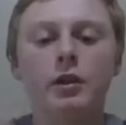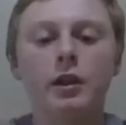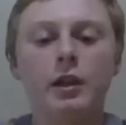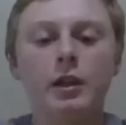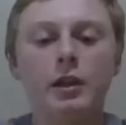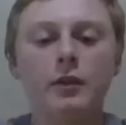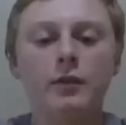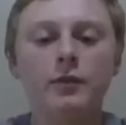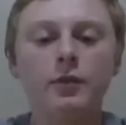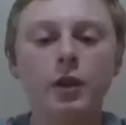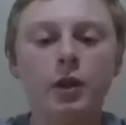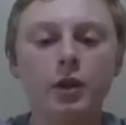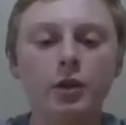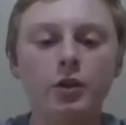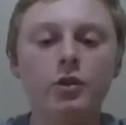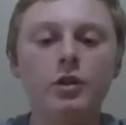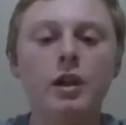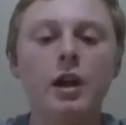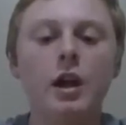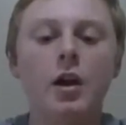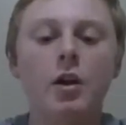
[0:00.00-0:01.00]
like it
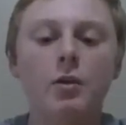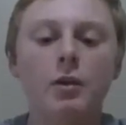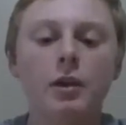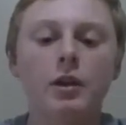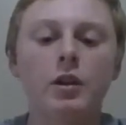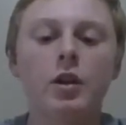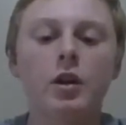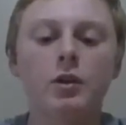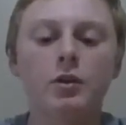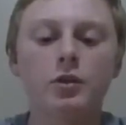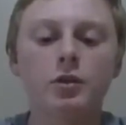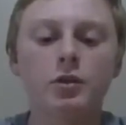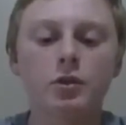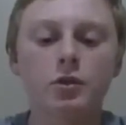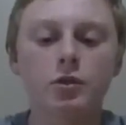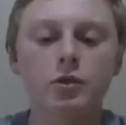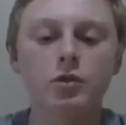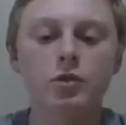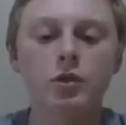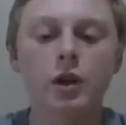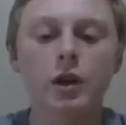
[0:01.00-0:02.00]
flutters down and causes
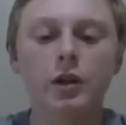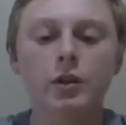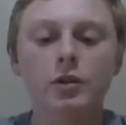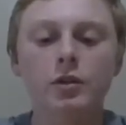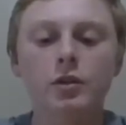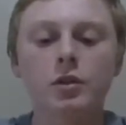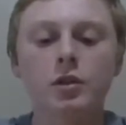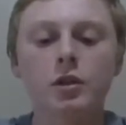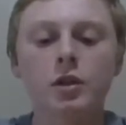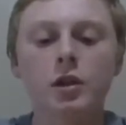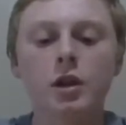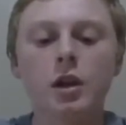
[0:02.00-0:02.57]
those strikes.